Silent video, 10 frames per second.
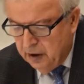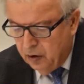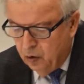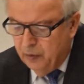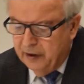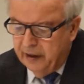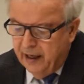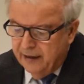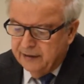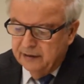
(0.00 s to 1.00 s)
Roman
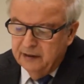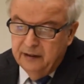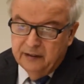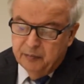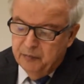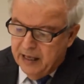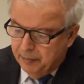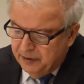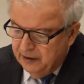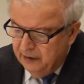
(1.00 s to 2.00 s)
Catholics,
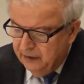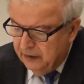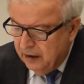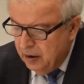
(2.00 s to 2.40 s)
Baptists,